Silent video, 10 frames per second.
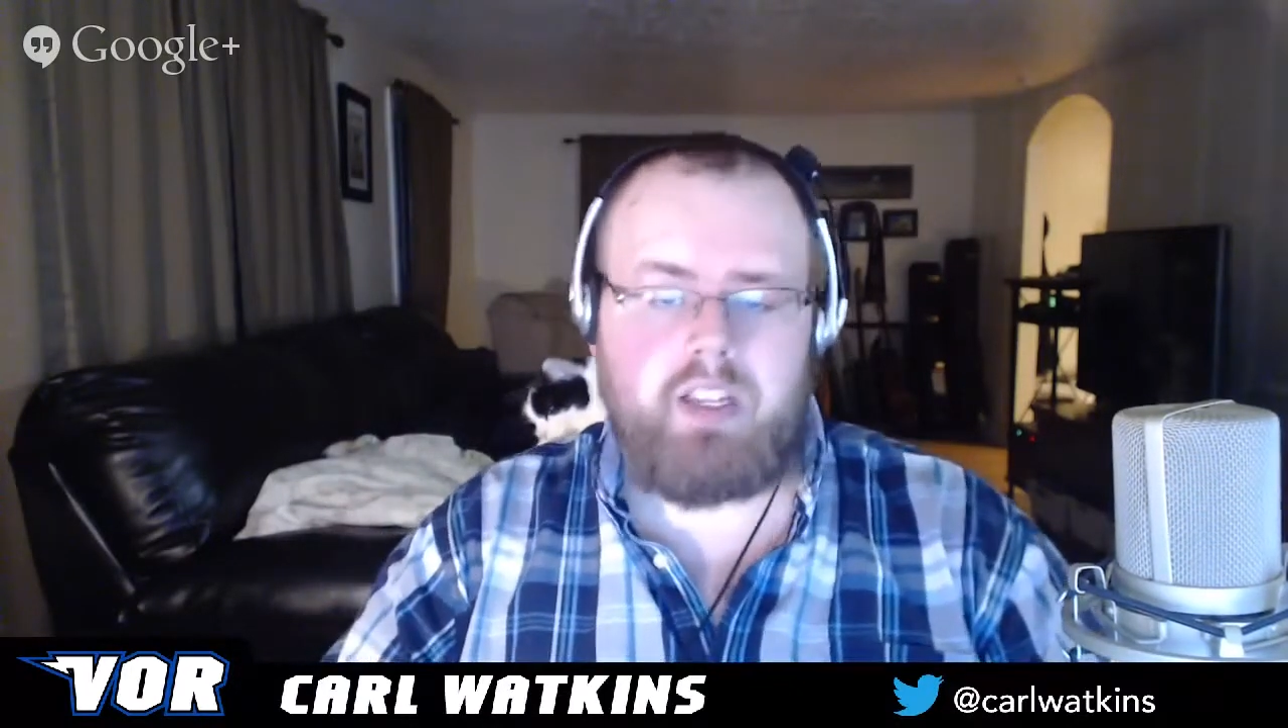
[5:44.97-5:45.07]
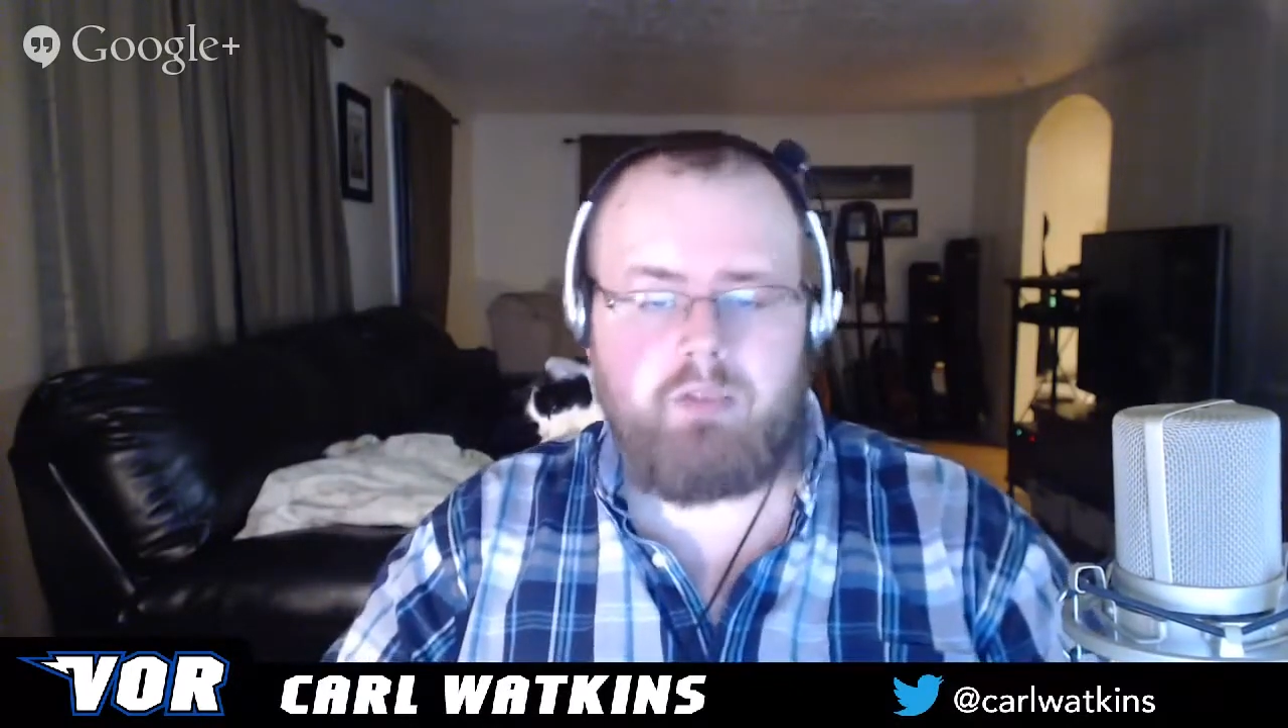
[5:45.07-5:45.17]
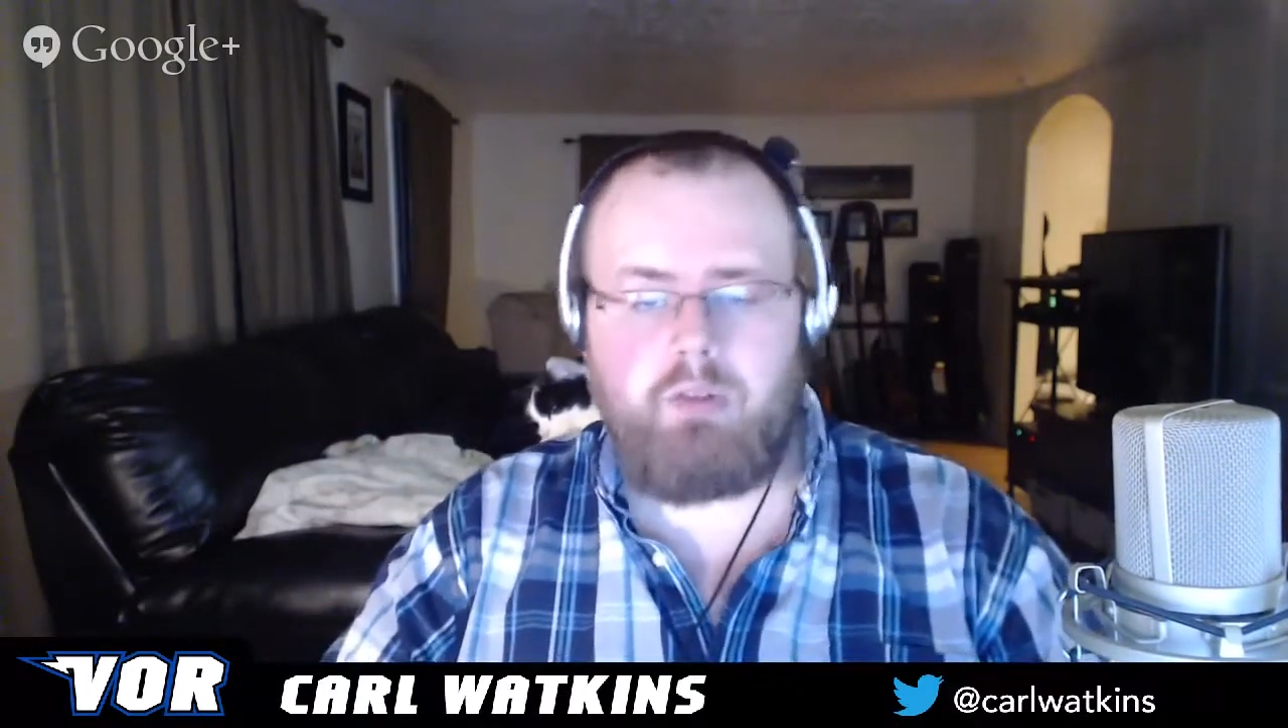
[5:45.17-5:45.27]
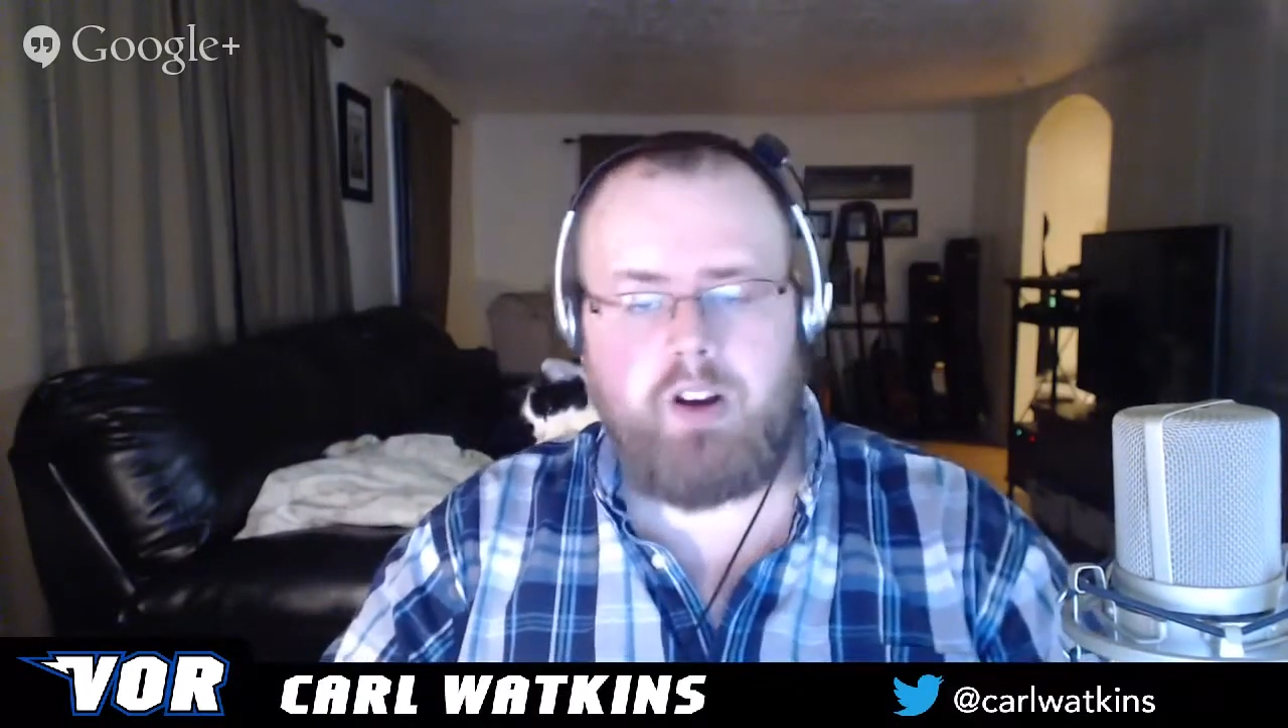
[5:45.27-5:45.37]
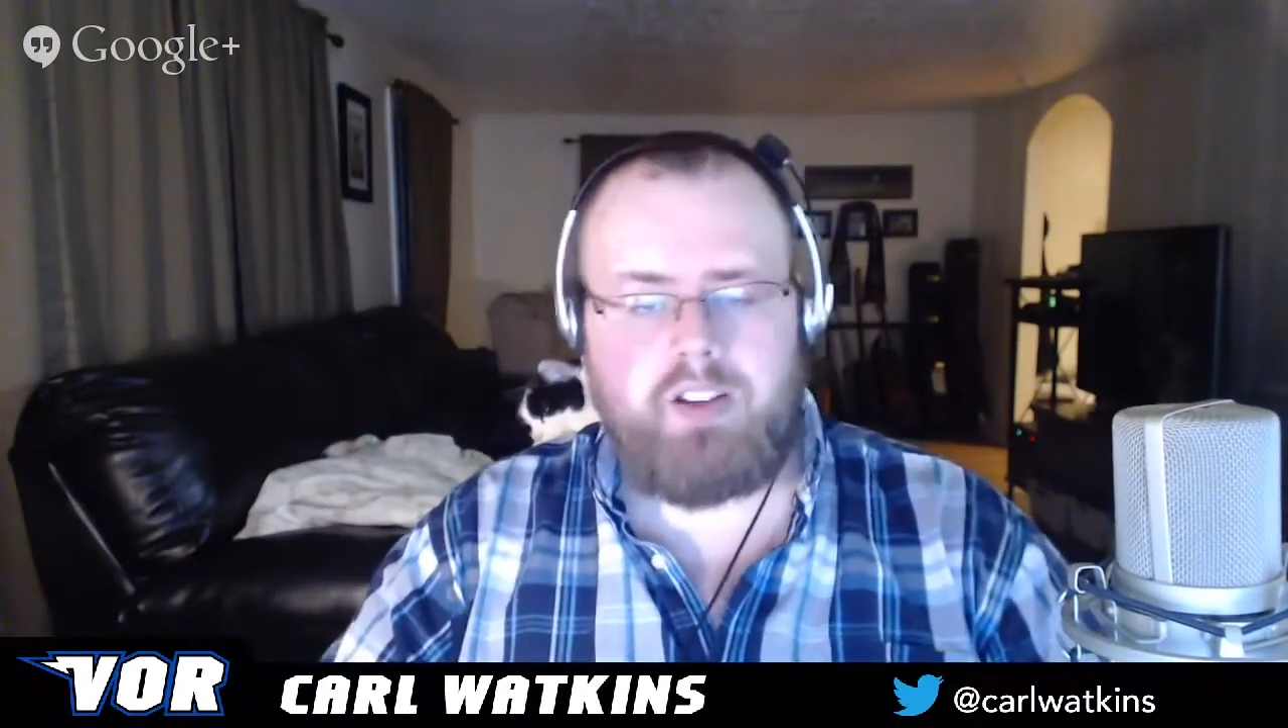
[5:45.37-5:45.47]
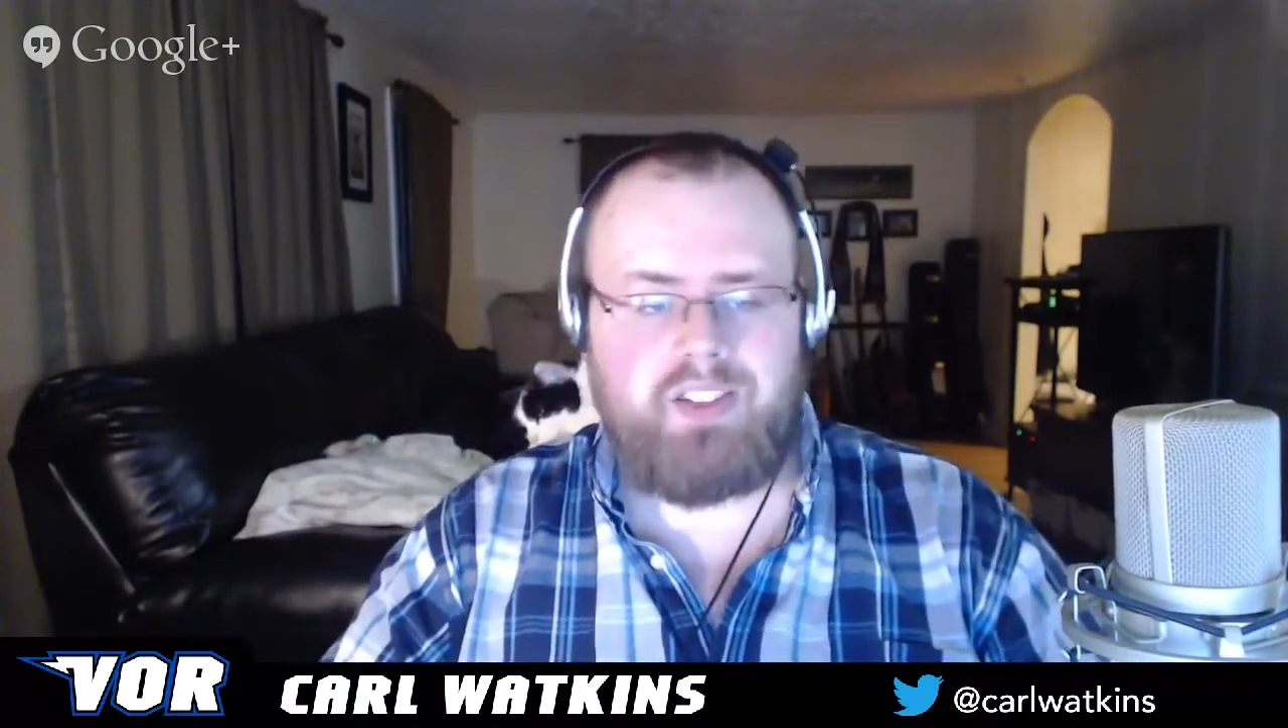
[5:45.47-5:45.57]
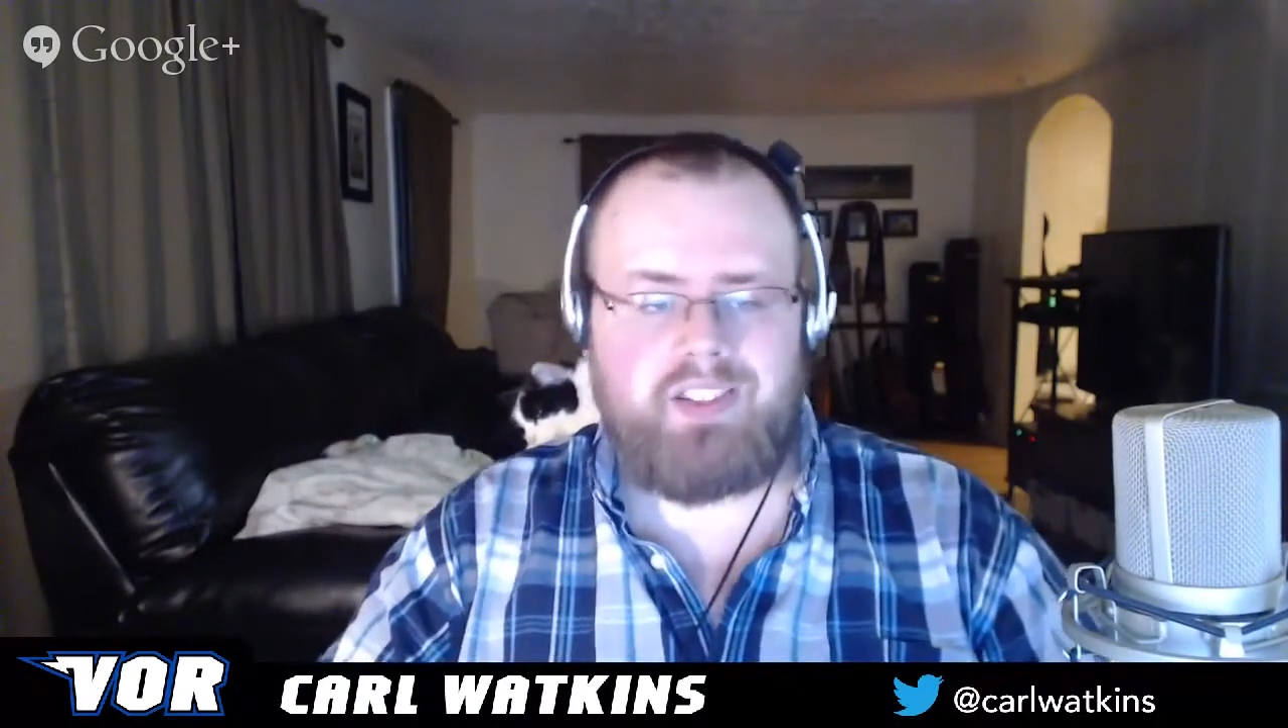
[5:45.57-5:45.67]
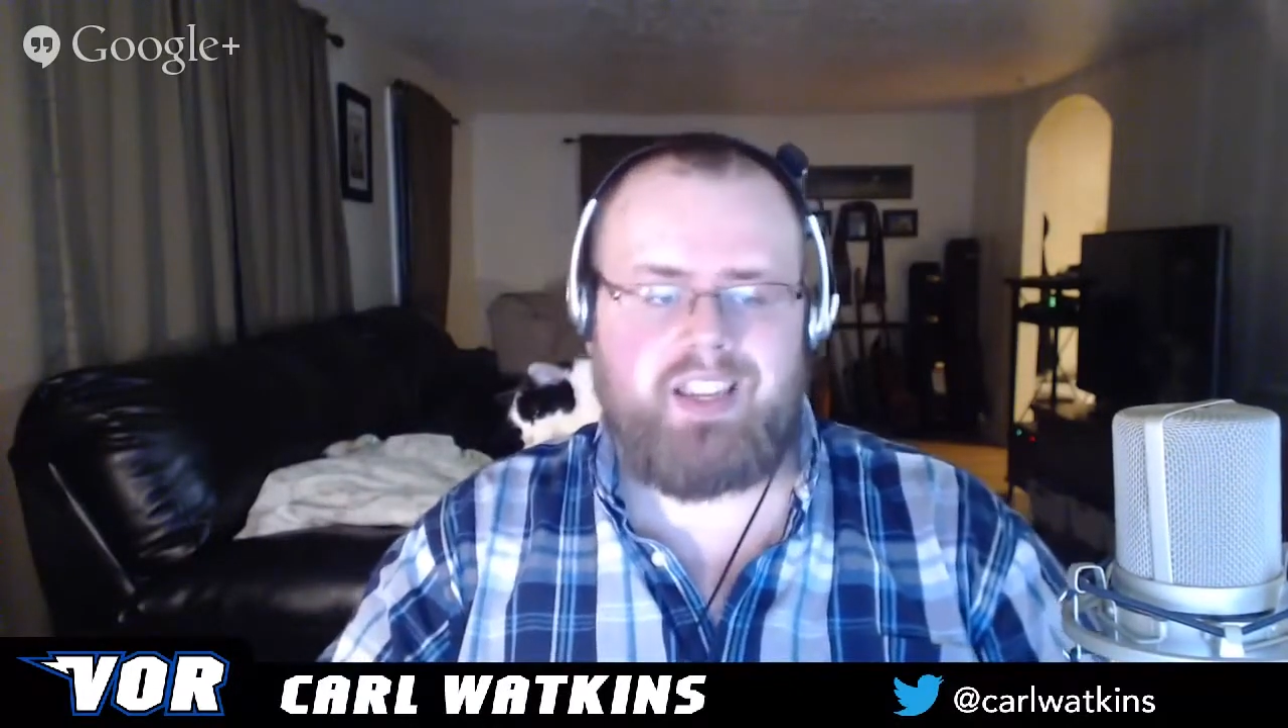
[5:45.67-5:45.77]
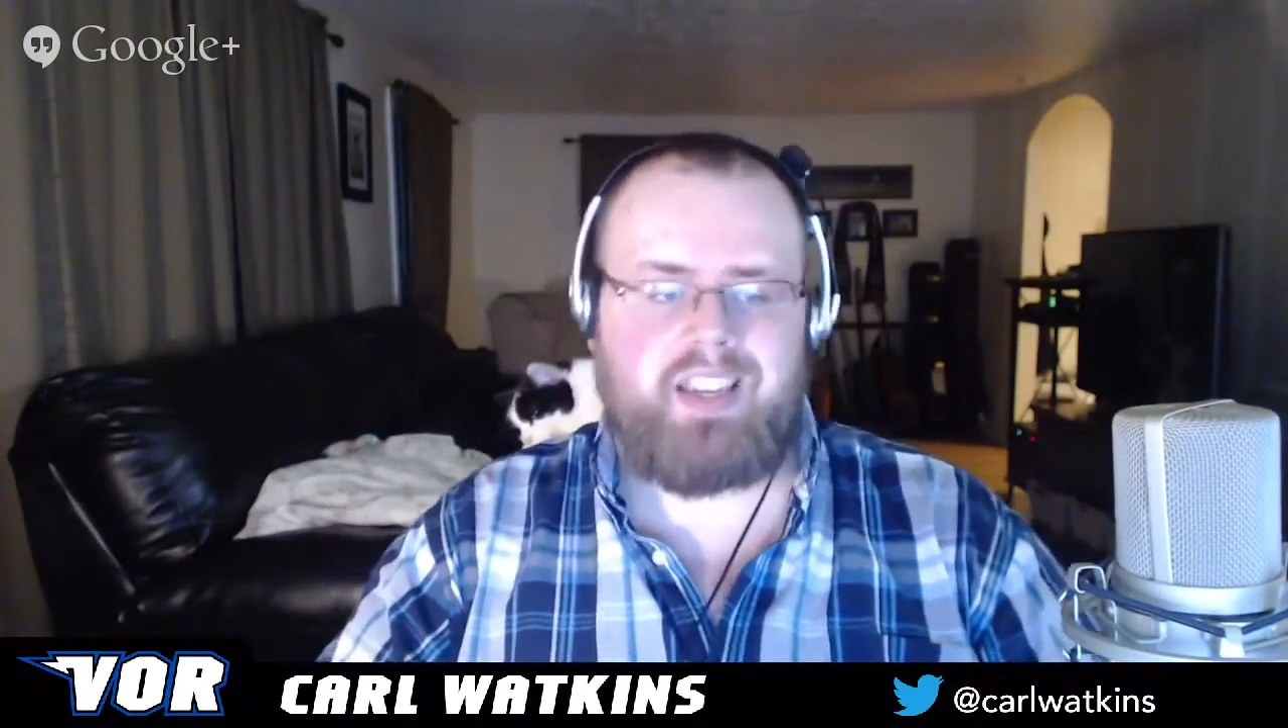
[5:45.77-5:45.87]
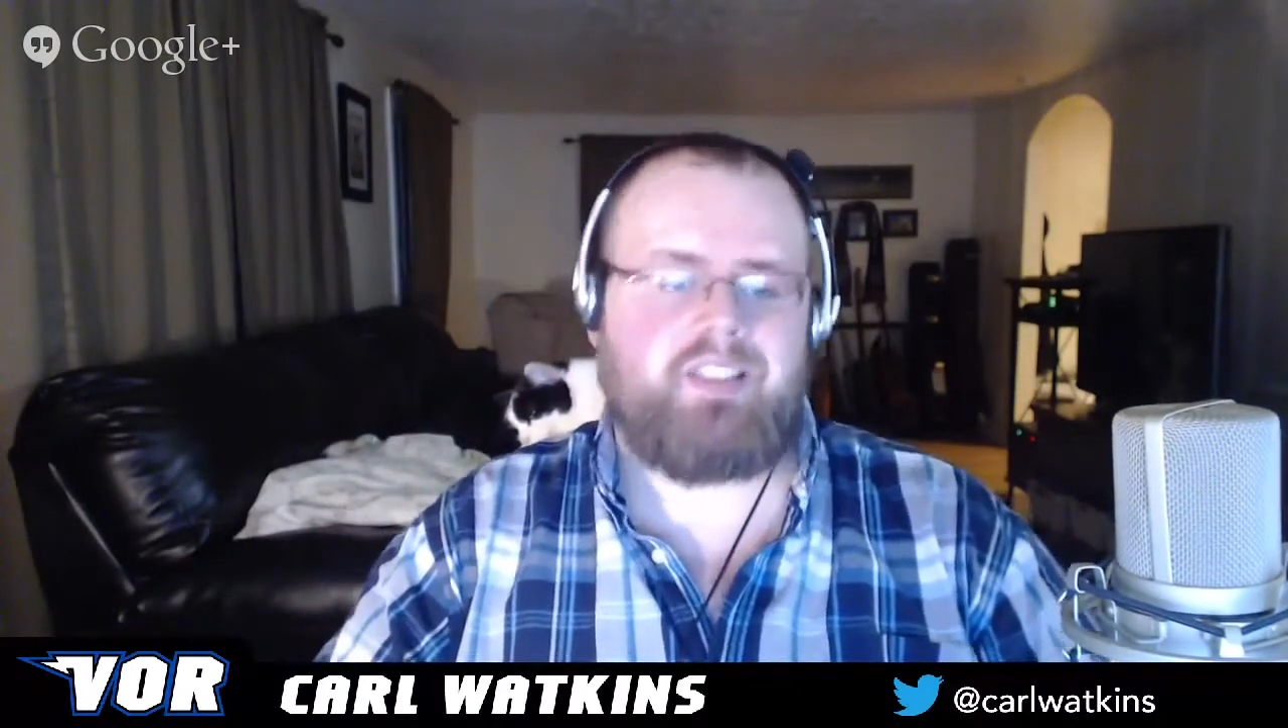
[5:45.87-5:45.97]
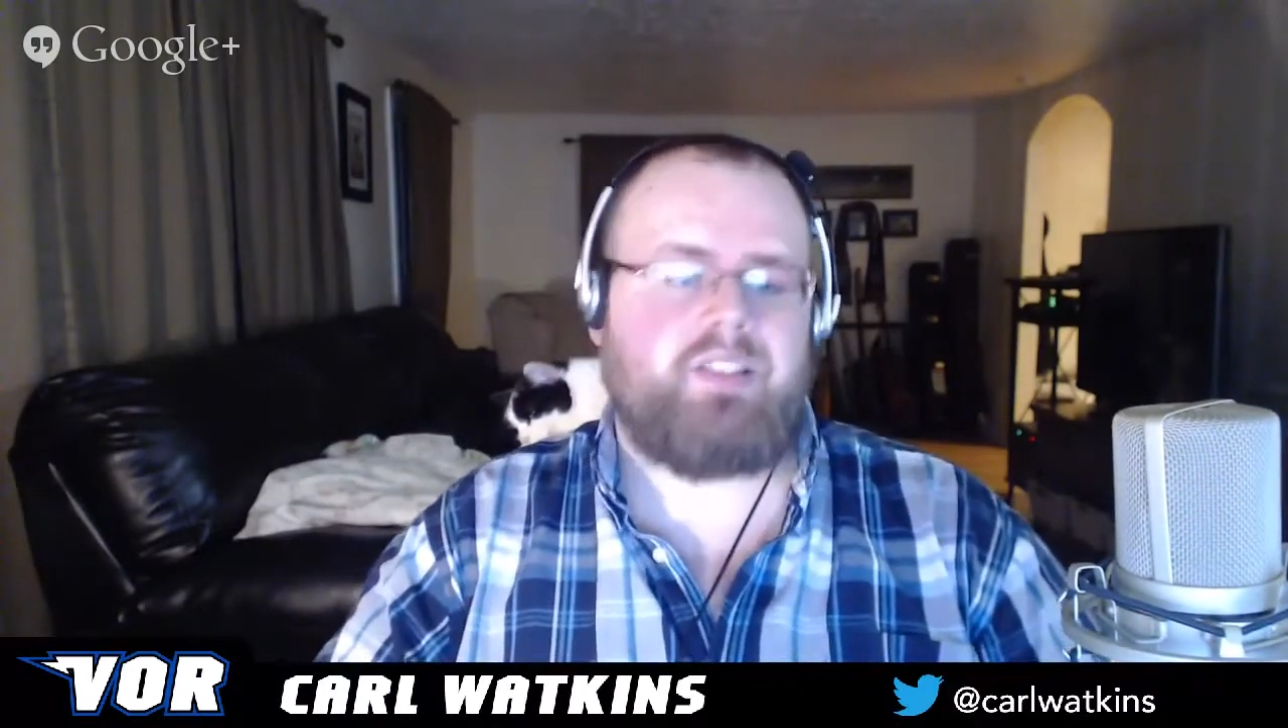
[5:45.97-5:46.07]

in the works since like